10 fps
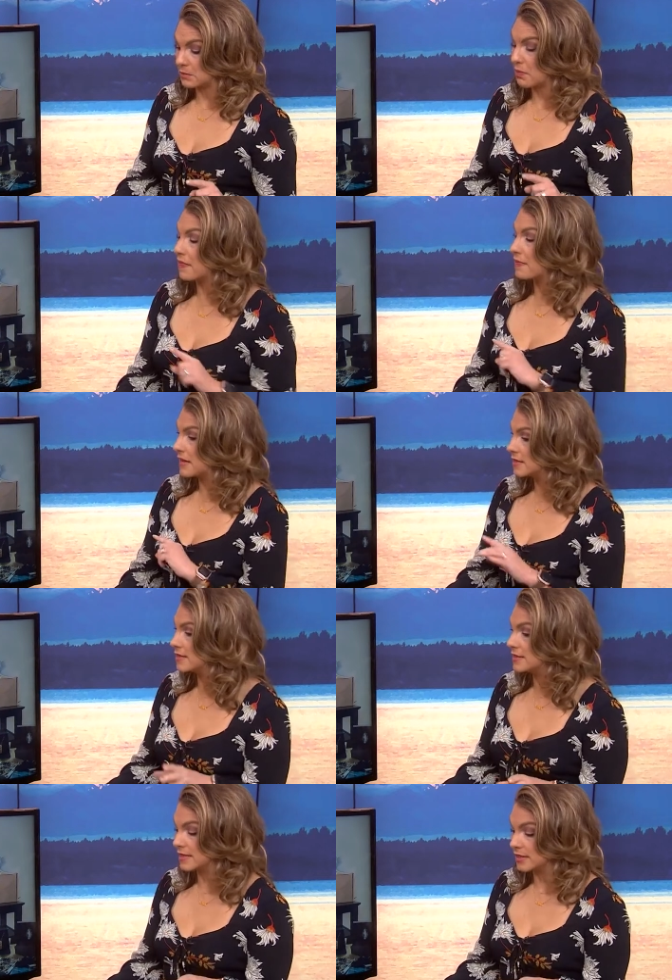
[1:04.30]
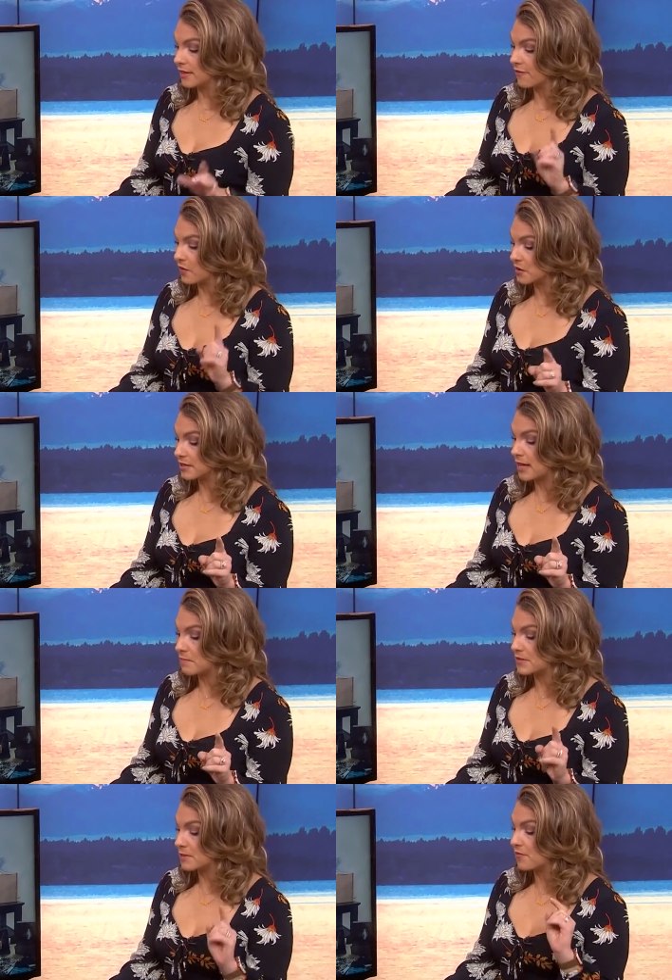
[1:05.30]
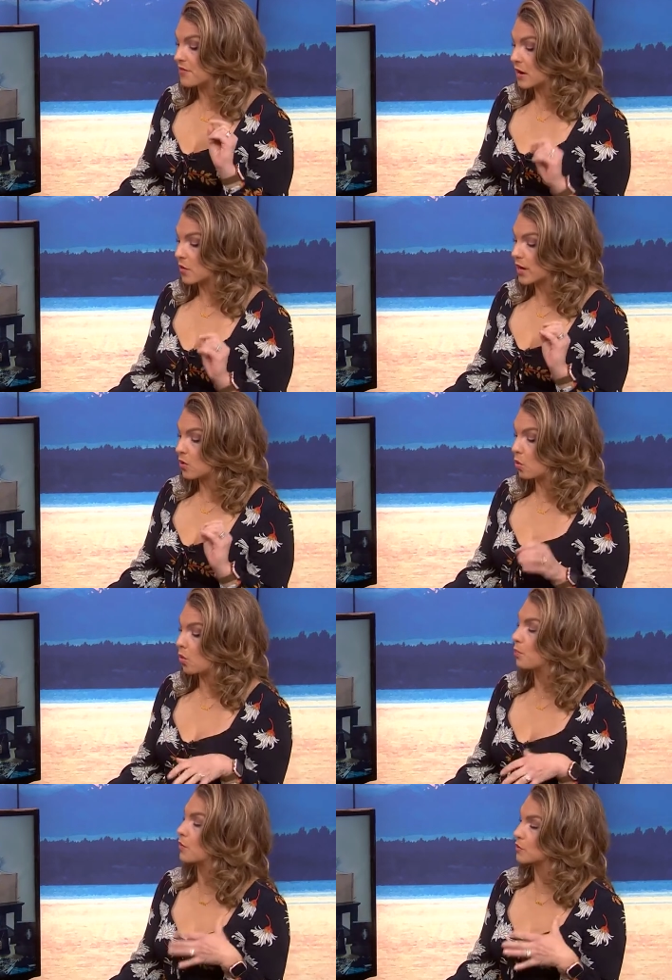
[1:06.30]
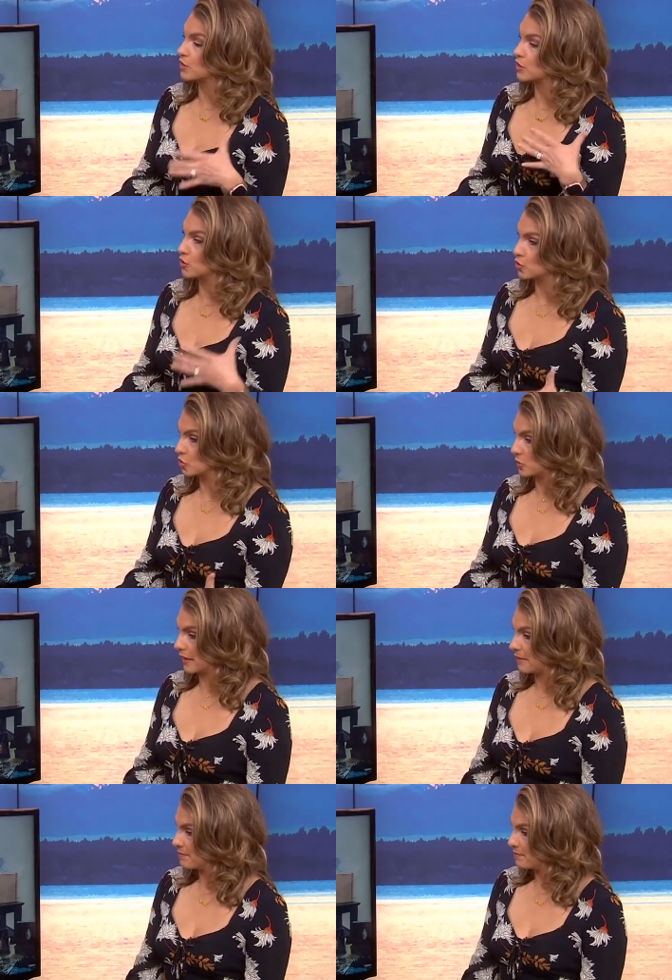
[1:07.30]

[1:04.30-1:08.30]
but this is this. And first up, some very cool personal jewelry.